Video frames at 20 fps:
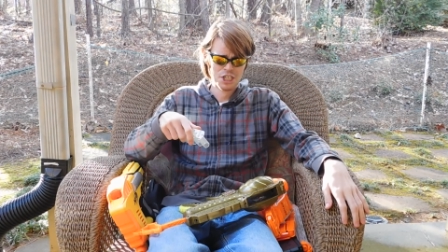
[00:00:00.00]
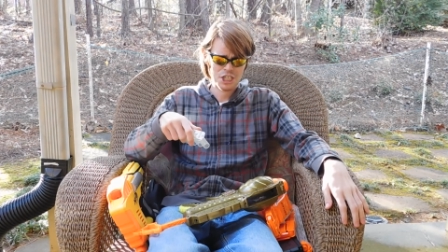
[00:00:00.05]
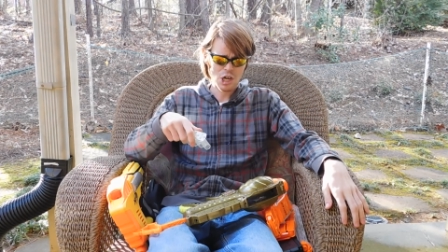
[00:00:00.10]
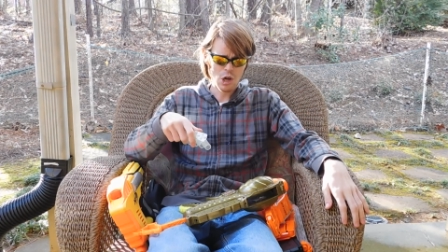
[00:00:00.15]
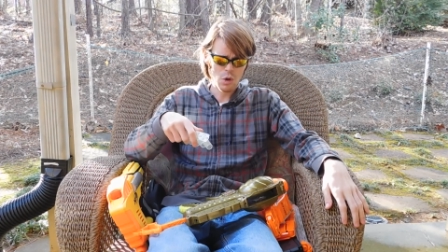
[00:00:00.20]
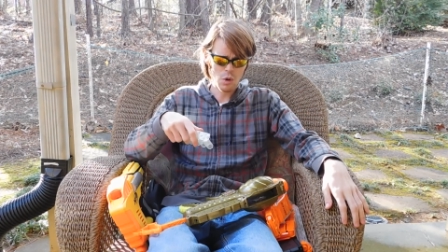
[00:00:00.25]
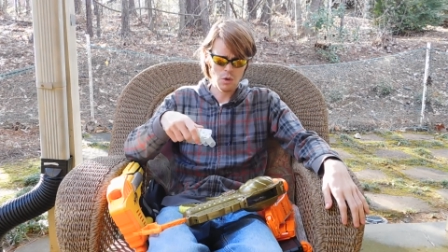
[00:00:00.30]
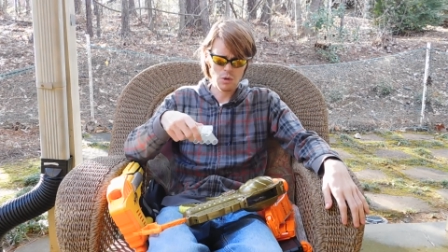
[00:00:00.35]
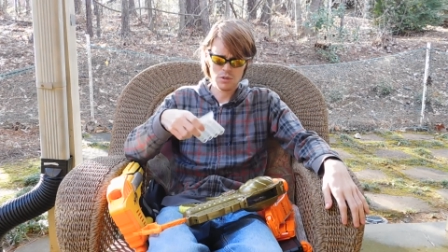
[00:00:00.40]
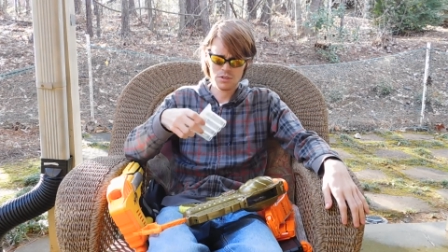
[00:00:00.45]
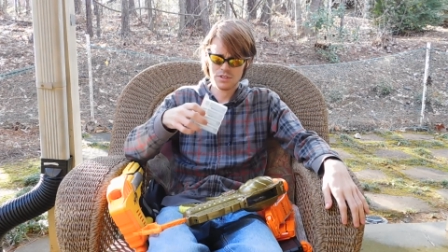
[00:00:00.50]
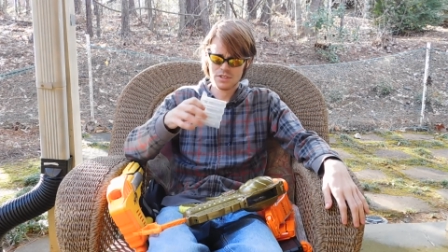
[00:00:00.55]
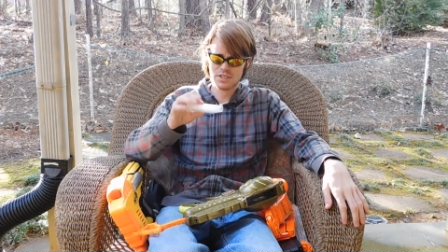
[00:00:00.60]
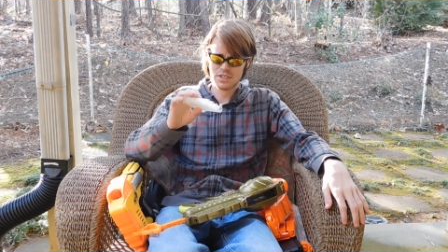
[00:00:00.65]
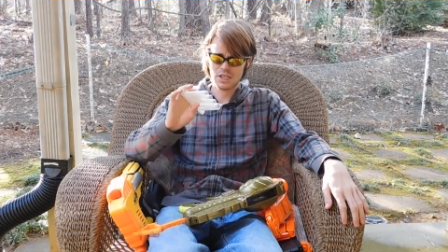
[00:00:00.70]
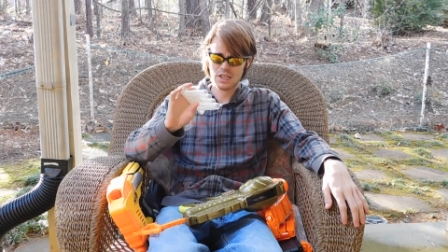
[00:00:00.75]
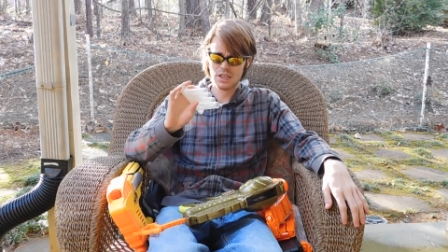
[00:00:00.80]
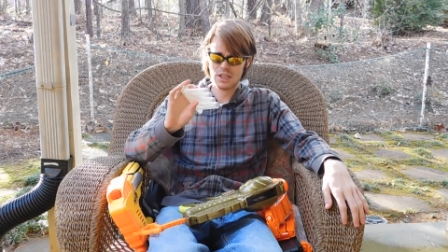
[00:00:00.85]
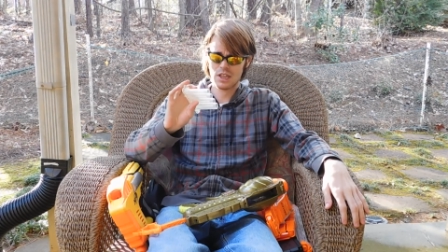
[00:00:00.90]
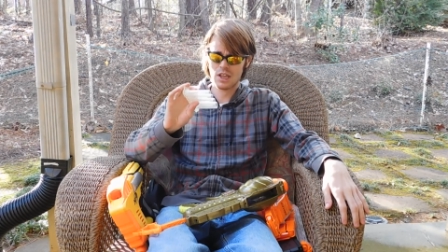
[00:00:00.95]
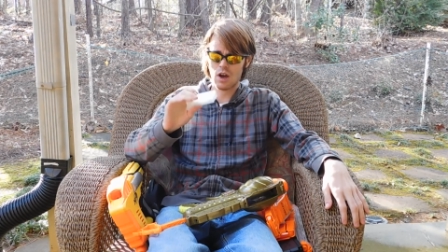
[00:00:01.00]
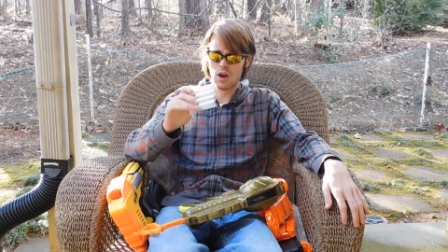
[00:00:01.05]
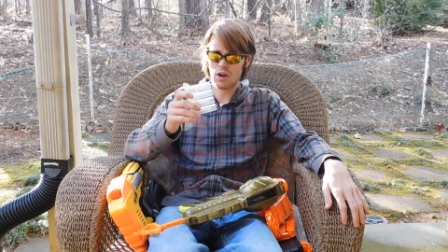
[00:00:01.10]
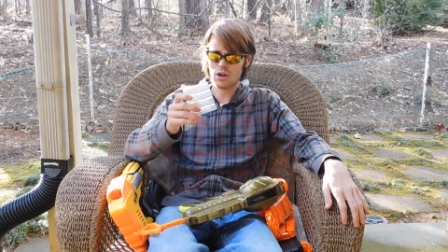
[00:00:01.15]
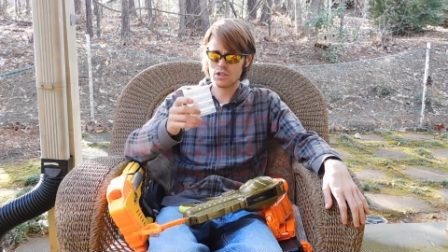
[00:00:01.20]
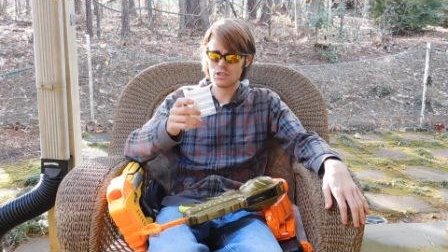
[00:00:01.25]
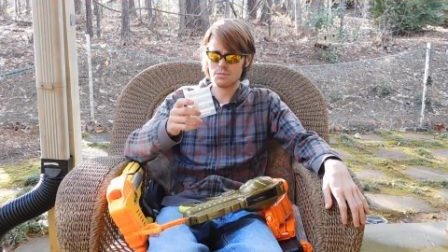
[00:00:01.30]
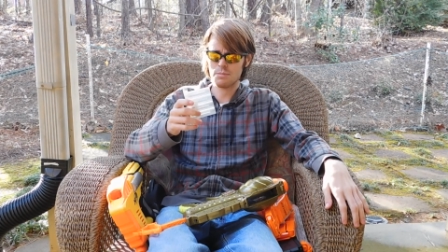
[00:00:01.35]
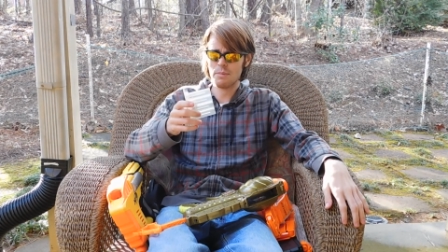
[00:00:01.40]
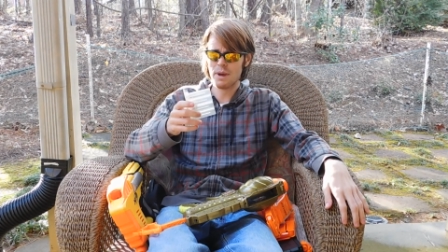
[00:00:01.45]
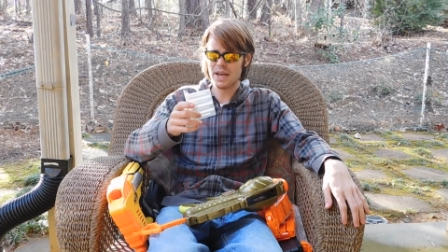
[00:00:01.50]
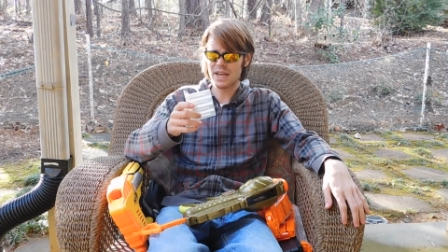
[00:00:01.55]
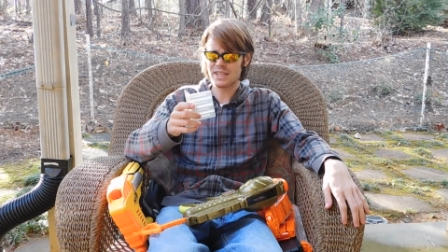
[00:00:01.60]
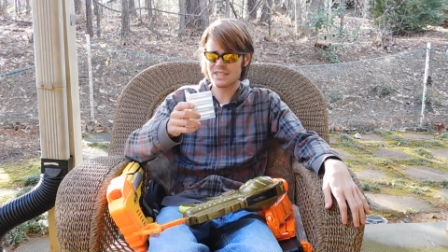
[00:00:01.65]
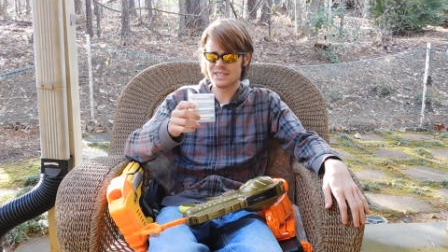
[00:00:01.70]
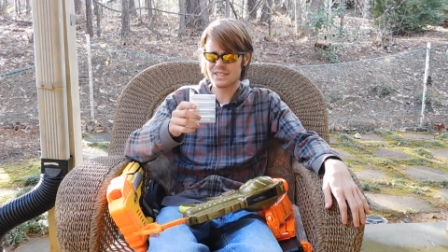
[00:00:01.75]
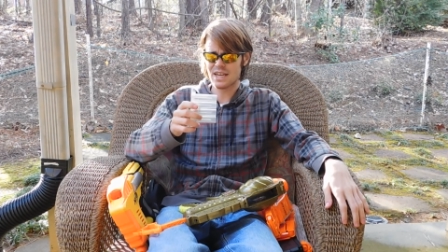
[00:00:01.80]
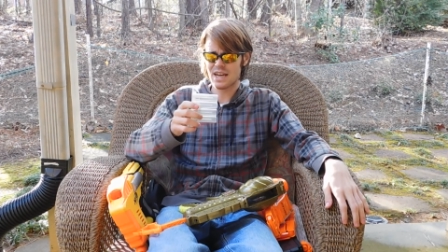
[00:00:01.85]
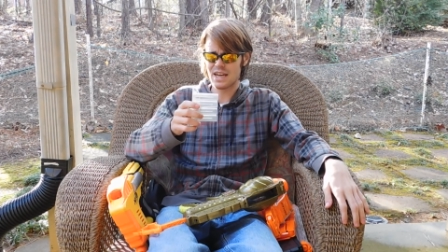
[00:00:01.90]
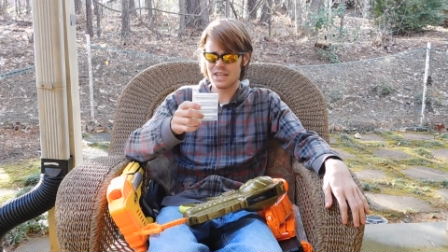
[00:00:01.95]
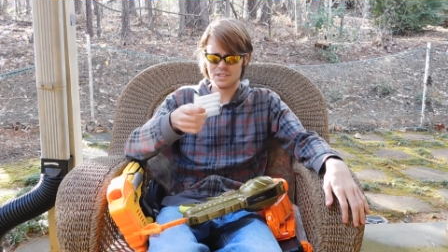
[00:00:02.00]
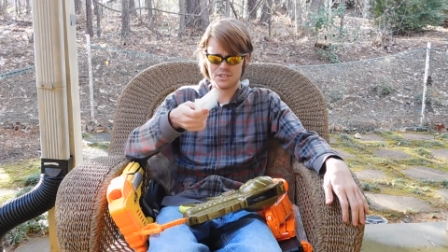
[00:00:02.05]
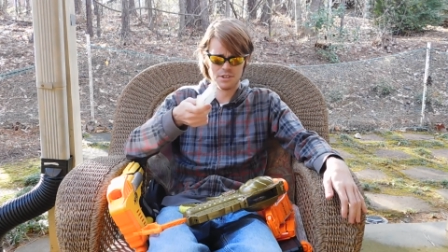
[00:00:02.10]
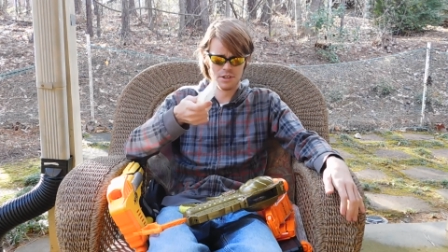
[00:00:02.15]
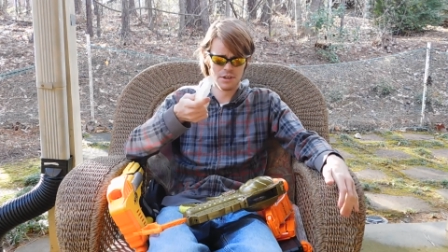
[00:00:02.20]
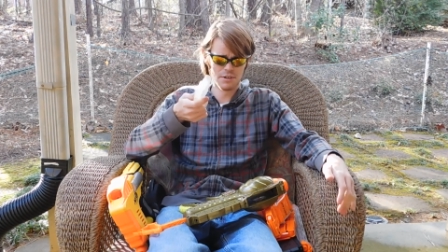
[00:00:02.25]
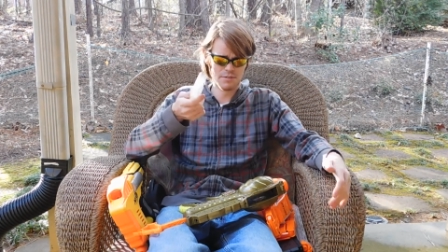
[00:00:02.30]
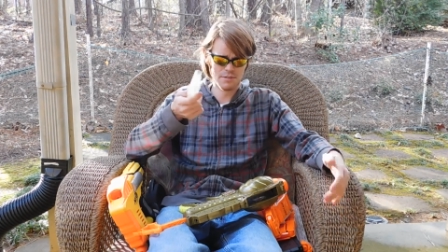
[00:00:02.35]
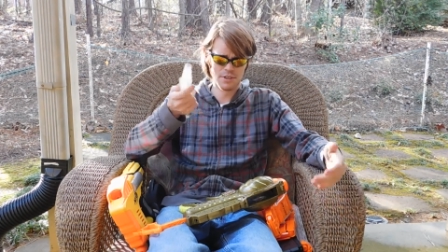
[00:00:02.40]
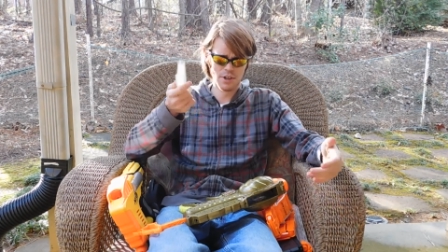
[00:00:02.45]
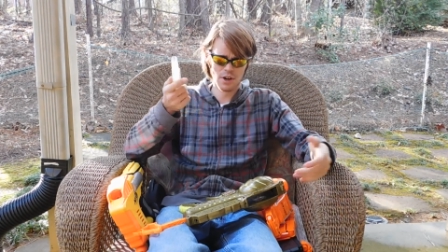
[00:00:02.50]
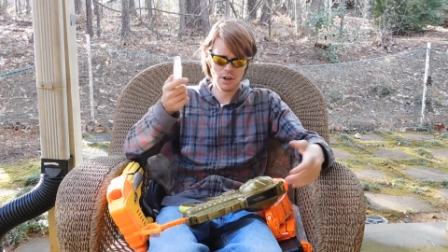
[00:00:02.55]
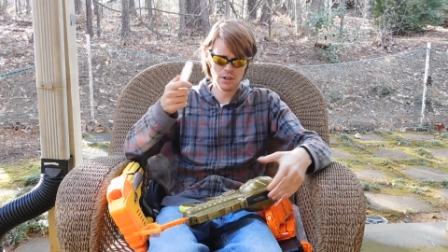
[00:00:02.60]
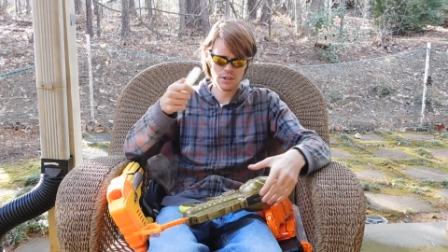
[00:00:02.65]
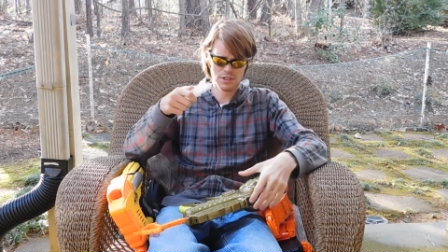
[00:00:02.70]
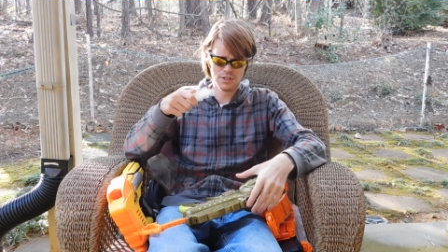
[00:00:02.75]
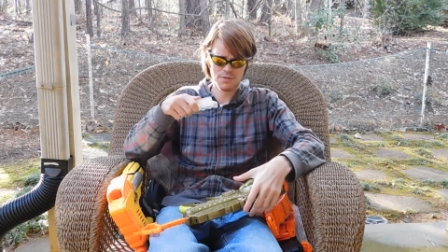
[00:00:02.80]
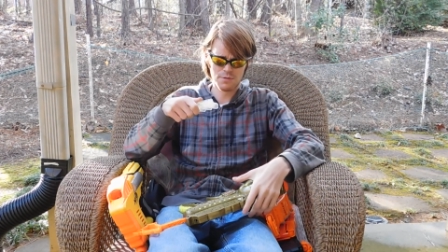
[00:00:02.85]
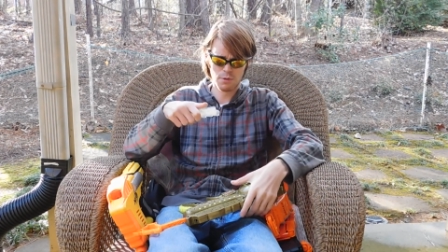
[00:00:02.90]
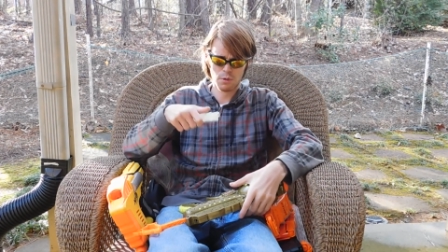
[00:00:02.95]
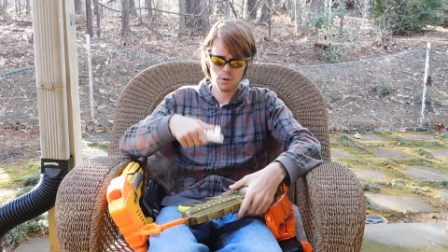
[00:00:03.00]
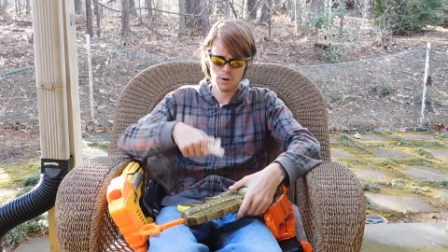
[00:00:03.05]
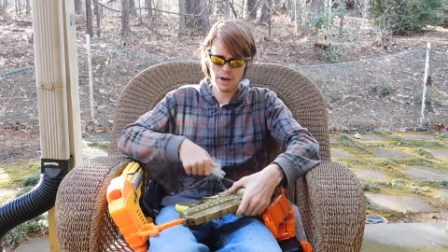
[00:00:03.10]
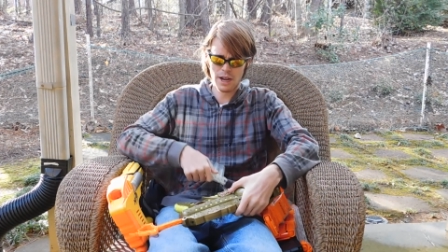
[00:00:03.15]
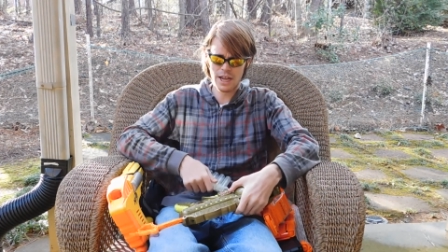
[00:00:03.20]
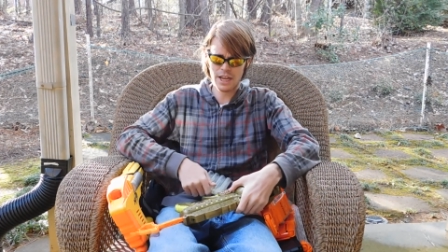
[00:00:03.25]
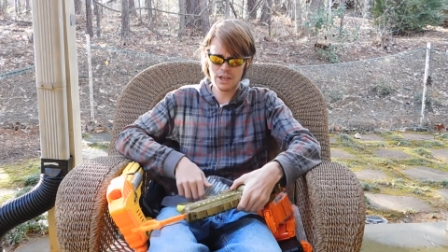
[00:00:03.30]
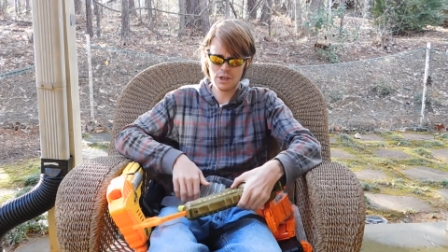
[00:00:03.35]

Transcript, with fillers: holds large mega-sized Nerf darts for a